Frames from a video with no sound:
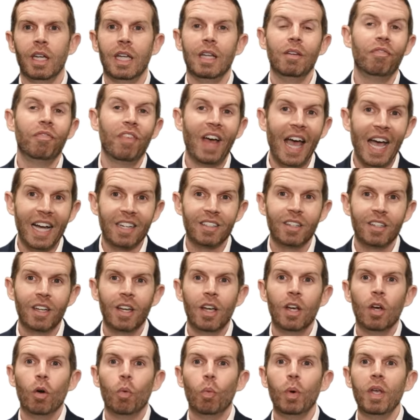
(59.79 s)
In fact,
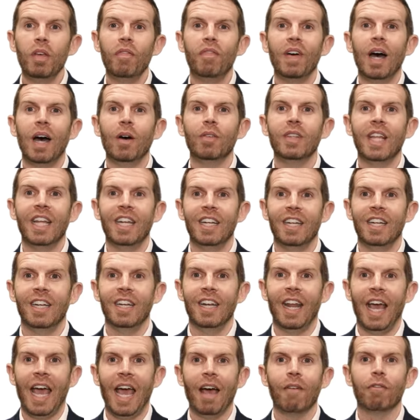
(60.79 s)
we found that
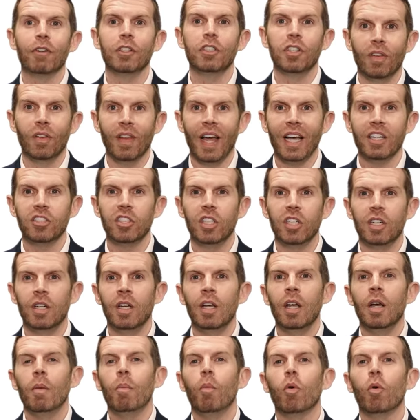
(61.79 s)
an average election,